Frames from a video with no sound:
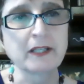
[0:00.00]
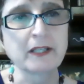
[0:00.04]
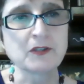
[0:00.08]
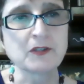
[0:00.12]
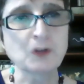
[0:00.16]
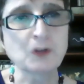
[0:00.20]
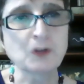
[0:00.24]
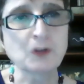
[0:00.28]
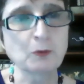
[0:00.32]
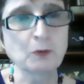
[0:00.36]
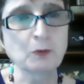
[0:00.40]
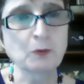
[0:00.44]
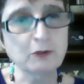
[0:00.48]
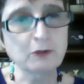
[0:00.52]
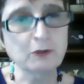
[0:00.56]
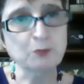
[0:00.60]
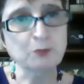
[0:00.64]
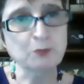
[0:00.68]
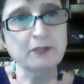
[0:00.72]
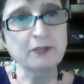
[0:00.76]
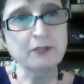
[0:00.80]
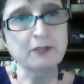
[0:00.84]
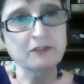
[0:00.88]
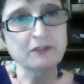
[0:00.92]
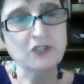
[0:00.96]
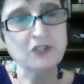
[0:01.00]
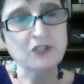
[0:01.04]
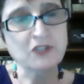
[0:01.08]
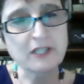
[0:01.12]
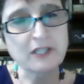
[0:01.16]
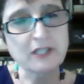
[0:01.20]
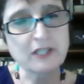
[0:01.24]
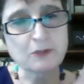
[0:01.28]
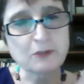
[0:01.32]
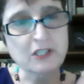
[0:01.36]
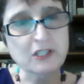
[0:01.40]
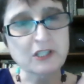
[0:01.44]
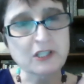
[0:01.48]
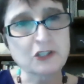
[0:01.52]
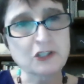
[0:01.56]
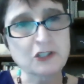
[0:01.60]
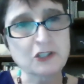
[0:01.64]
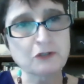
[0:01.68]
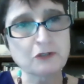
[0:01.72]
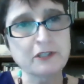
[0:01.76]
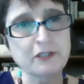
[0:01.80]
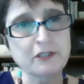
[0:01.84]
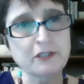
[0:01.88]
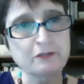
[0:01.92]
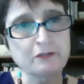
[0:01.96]
So whereas previously it was English
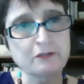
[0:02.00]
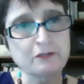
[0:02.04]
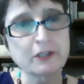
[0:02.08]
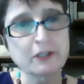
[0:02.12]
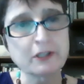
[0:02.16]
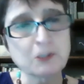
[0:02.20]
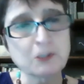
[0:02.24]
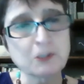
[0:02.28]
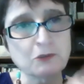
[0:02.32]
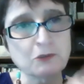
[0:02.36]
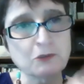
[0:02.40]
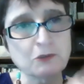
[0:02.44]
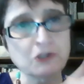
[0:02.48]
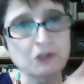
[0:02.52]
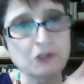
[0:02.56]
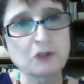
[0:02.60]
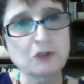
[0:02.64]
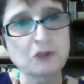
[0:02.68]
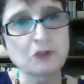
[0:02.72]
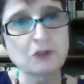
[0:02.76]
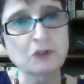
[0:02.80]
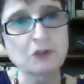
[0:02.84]
and Creative Writing, which is its own